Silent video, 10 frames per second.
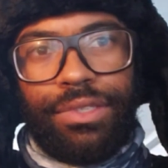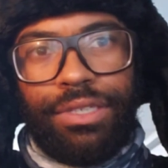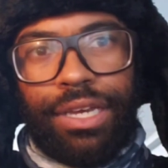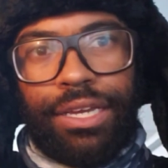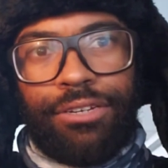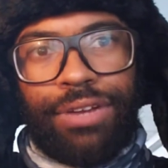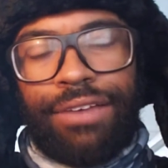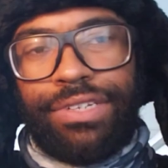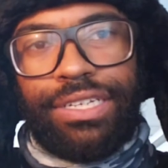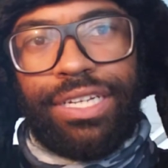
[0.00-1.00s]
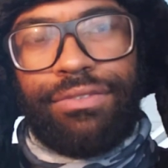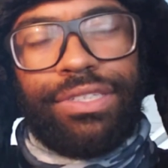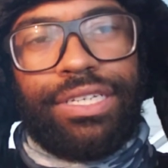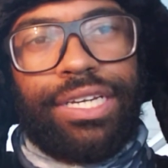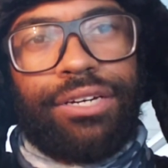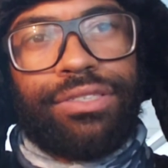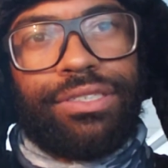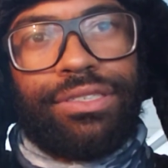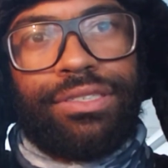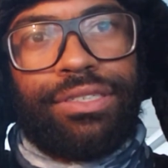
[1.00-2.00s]
Okay, gravity and everything else
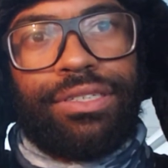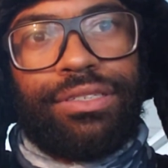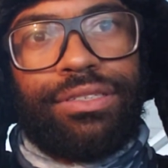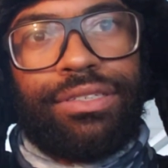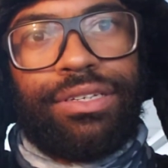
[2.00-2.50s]
is